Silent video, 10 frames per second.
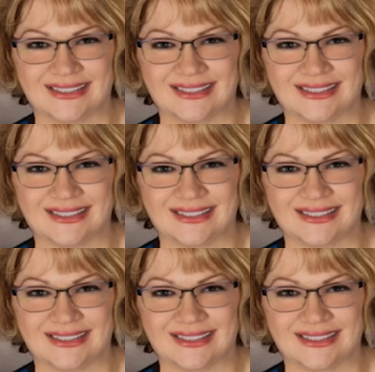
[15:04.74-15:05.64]

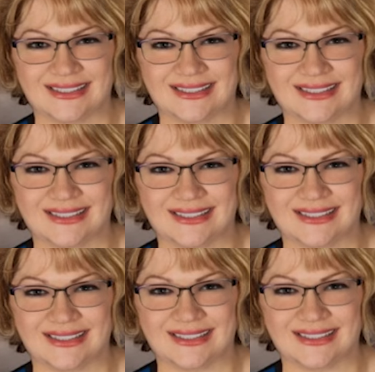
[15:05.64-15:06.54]

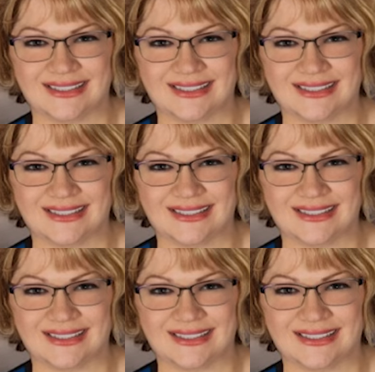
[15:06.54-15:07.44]

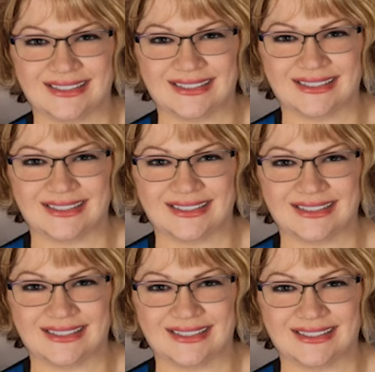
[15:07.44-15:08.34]

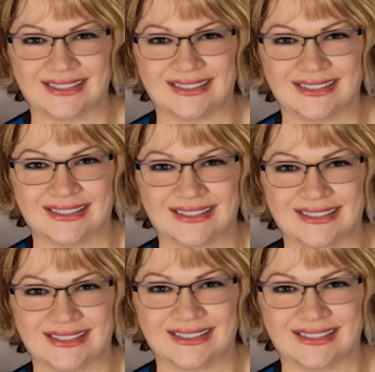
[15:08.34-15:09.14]
(silent)